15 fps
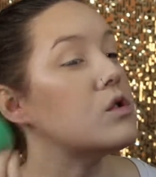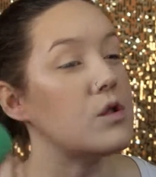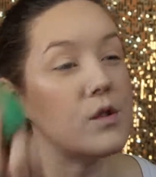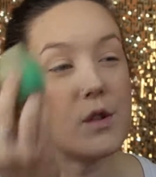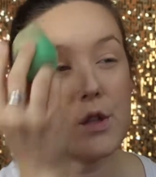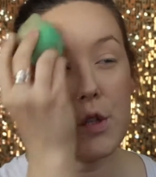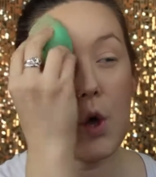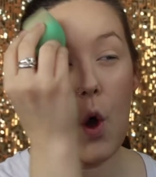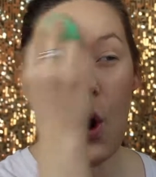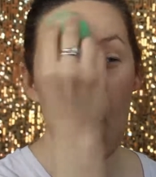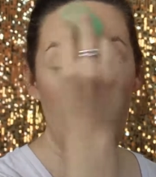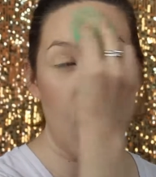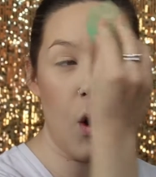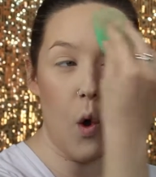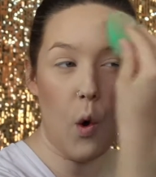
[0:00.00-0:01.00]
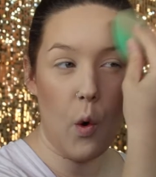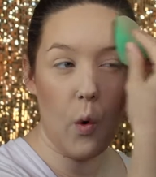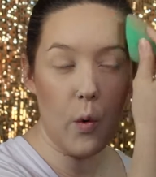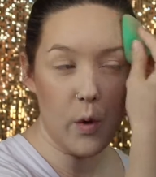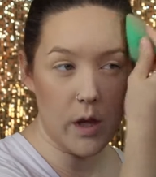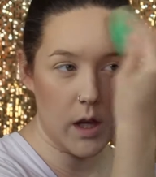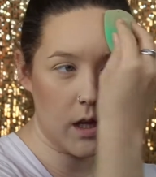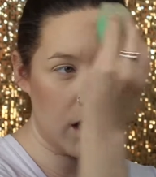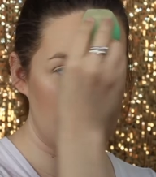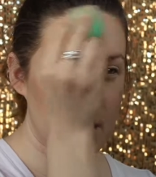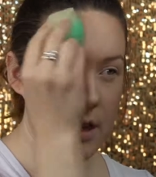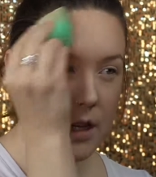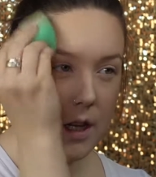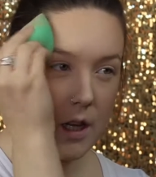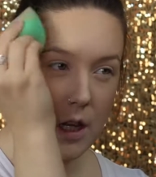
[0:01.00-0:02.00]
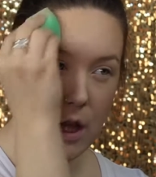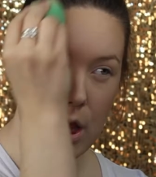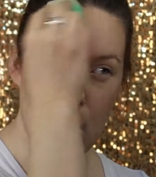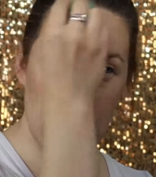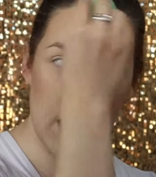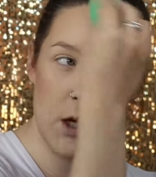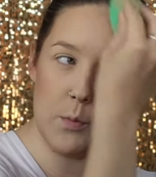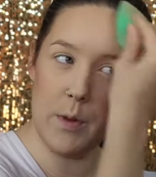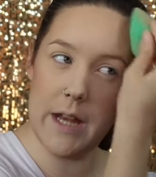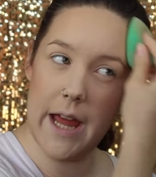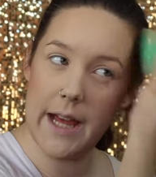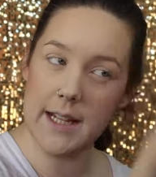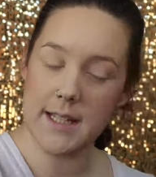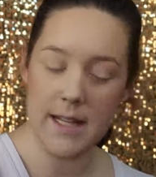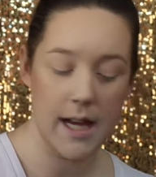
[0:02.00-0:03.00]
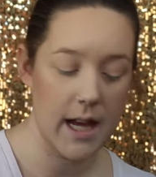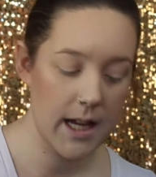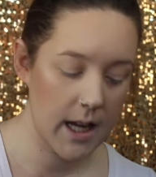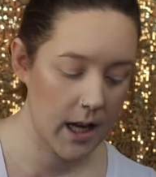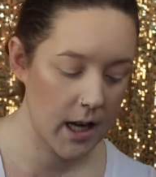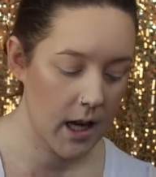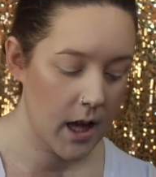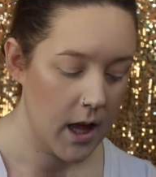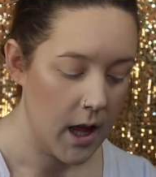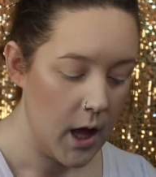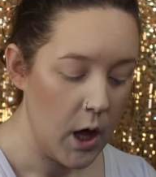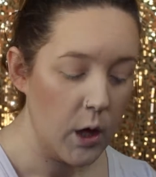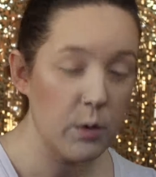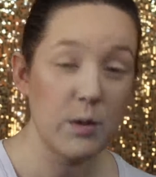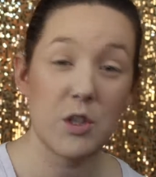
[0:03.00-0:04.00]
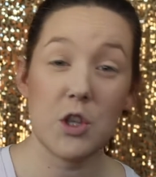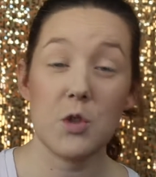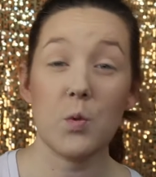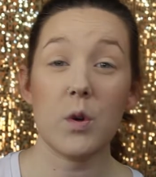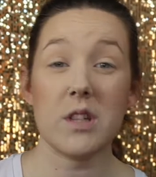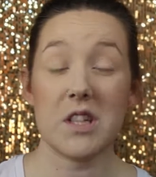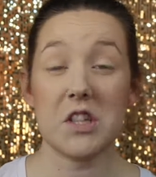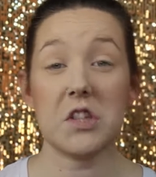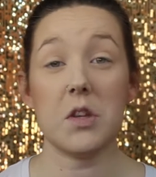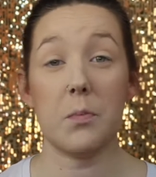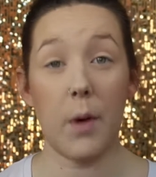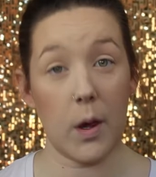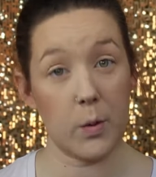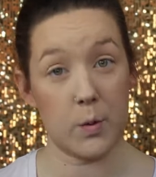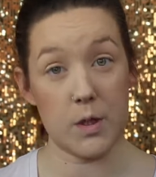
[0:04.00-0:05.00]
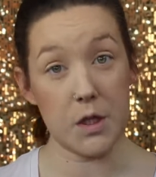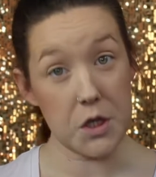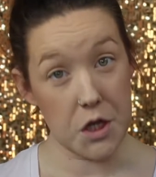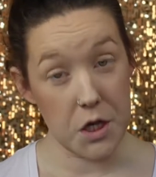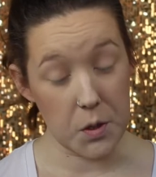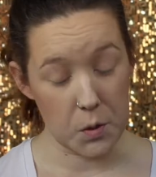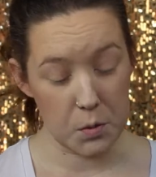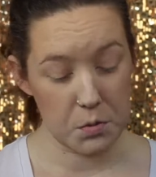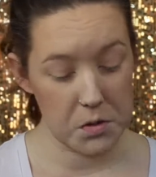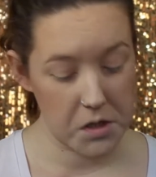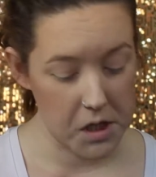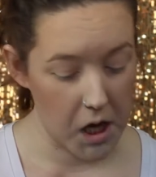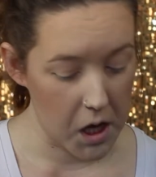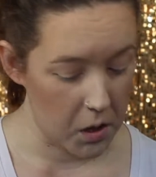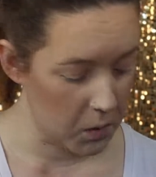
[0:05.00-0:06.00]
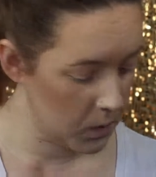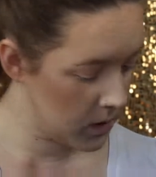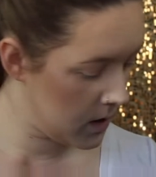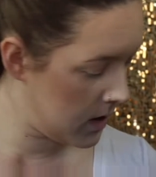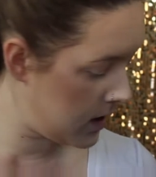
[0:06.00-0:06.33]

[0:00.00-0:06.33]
so good and illuminated, which is what it's supposed to do. So